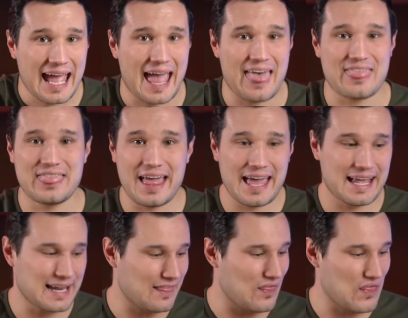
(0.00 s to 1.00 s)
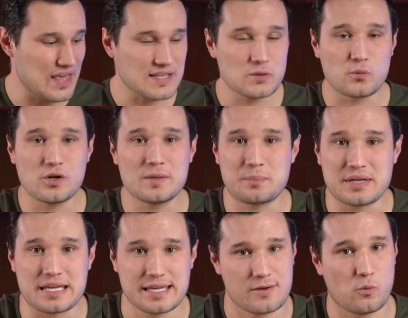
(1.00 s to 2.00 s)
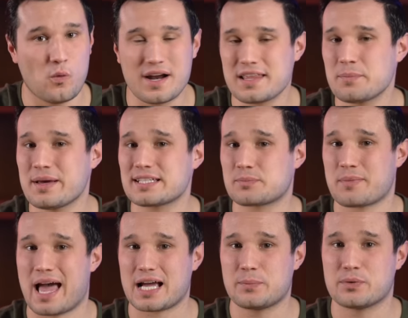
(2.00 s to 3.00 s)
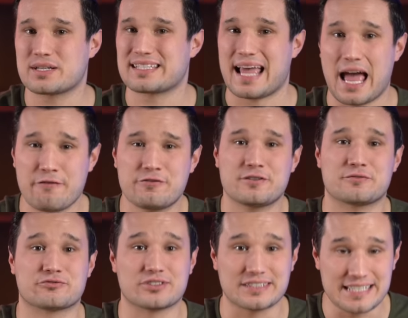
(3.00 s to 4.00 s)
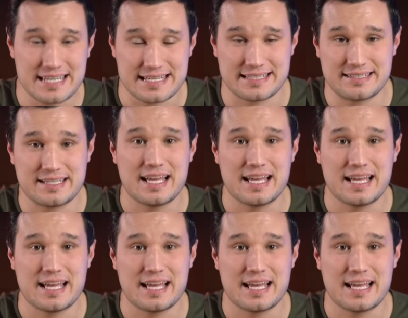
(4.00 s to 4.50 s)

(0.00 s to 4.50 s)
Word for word: and then this would be one of the best MacBooks ever released.